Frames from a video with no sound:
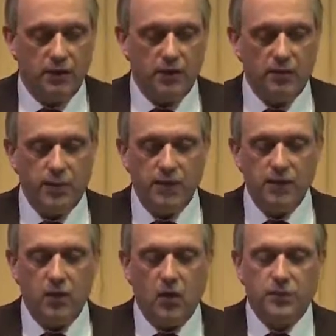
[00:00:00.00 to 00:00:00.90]
that
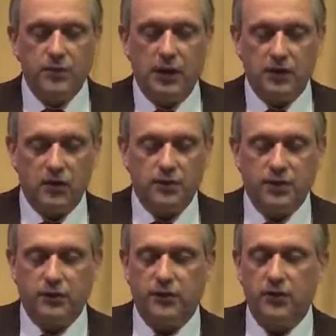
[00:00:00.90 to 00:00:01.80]
Albania has
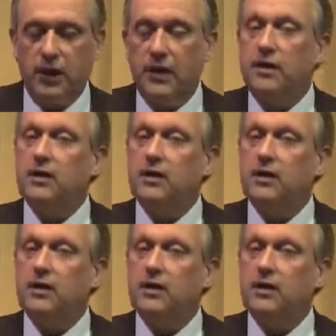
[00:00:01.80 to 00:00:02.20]
opted for